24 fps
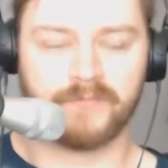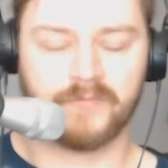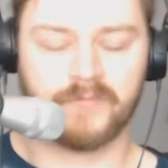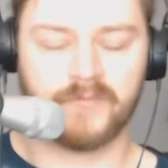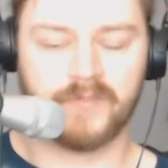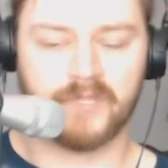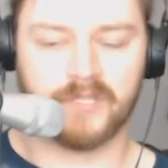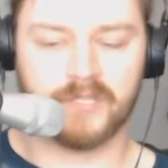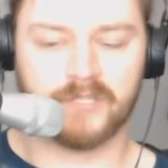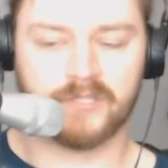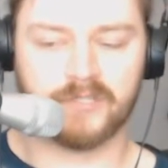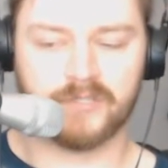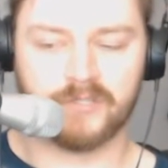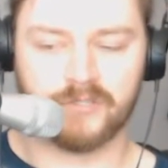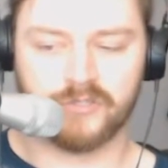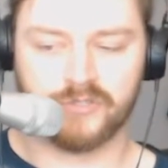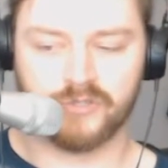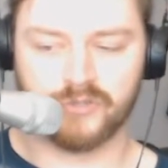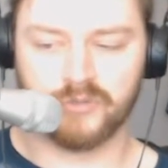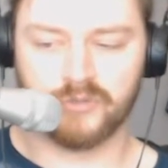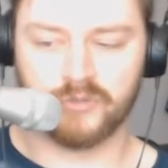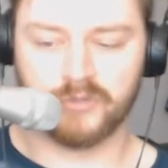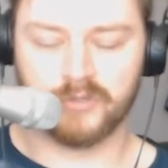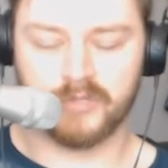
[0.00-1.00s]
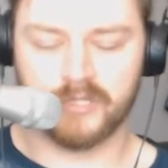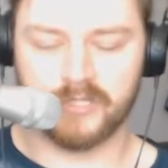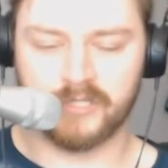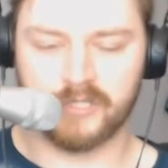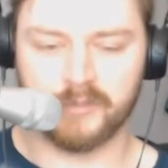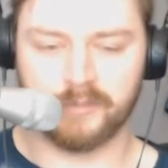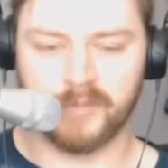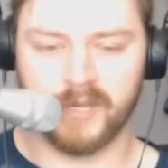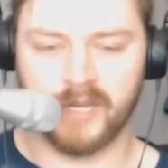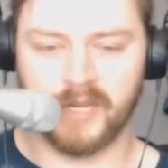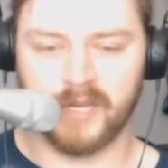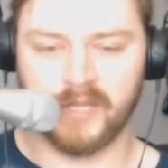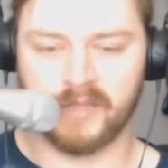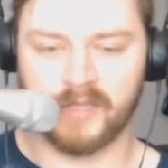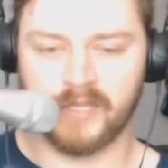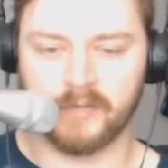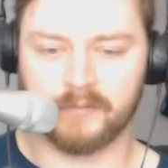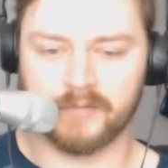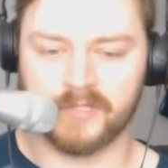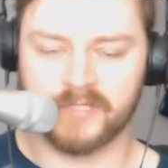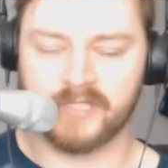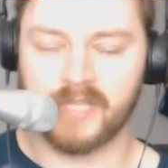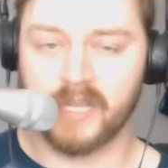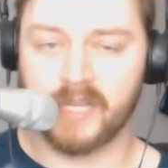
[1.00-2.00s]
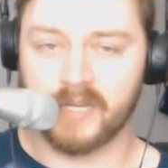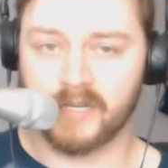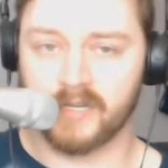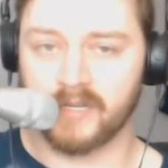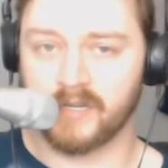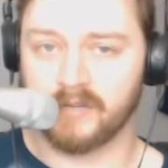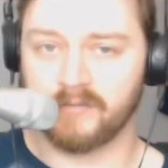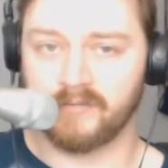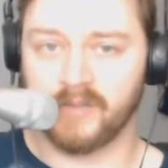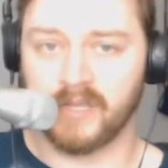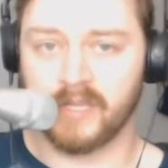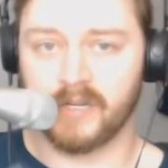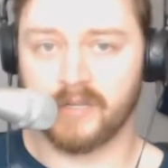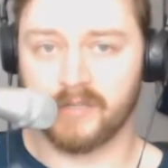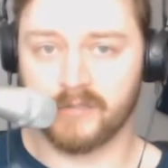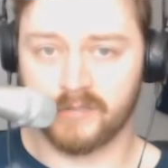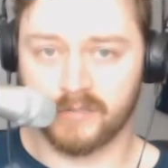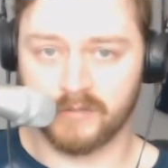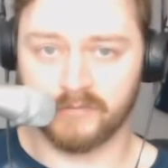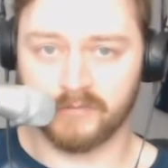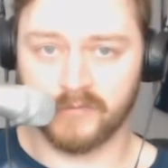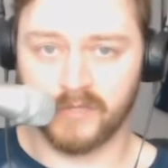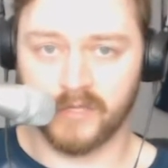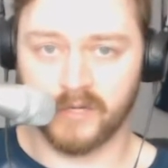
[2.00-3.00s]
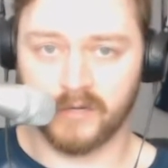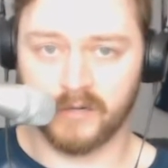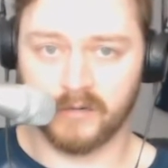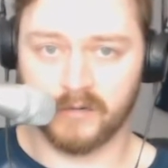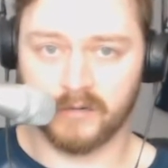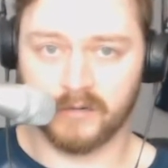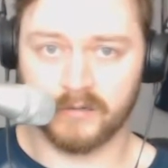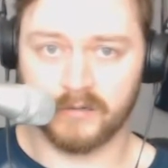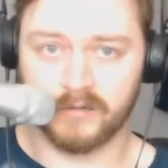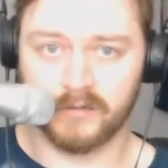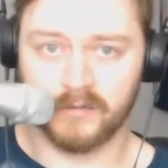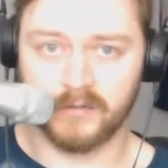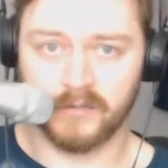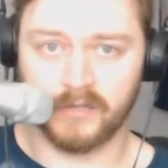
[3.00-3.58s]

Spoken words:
this school in Japan that was taking advantage of their